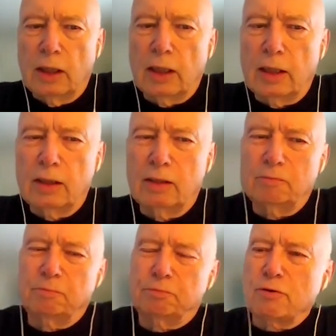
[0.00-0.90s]
And
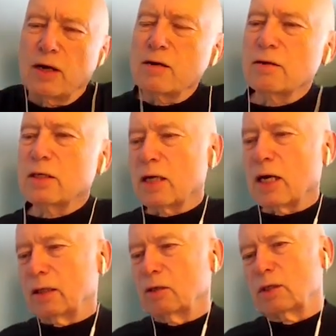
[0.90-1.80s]
prior to
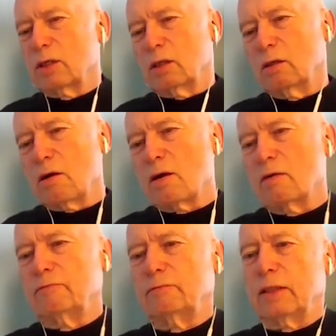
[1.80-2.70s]
that, there was a lot
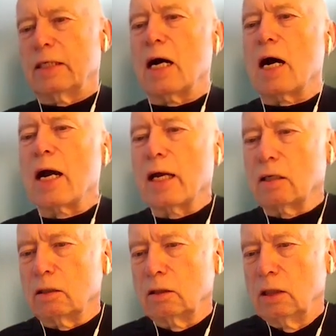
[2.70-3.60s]
of
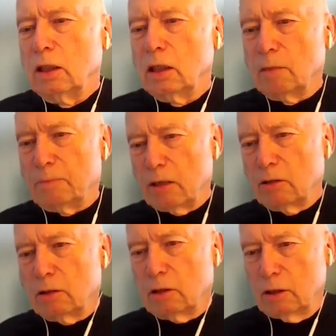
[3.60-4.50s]
denial
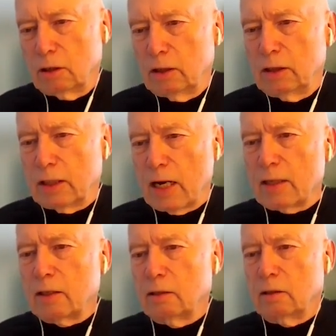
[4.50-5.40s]
about
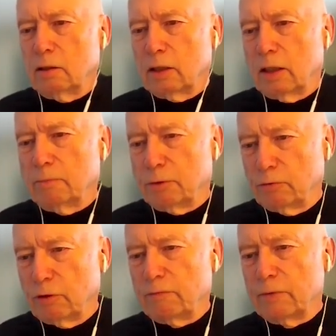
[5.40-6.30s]
death and
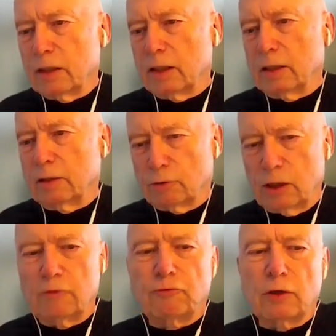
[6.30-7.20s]
bereavement and
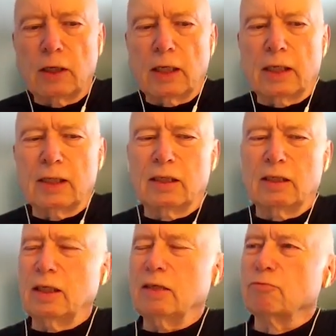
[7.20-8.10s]
grief. And
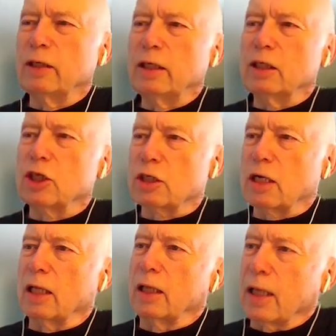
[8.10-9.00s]
it really just
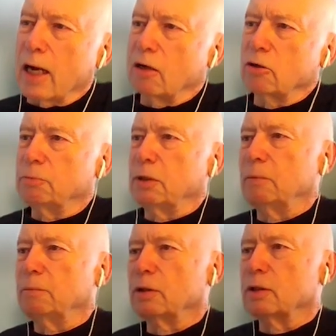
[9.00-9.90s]
allowed
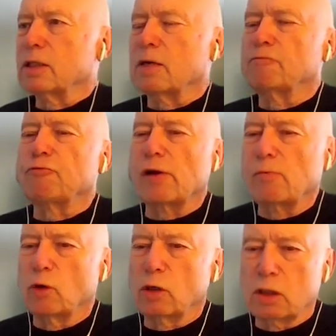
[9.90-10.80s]
people some
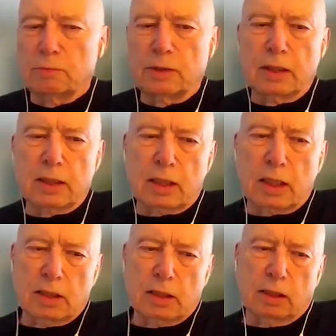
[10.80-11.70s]
framework to be
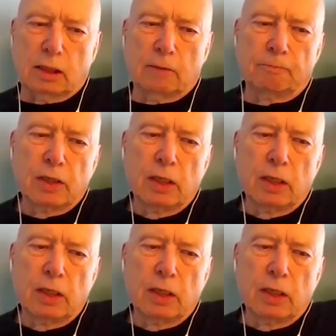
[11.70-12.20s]
discussing it.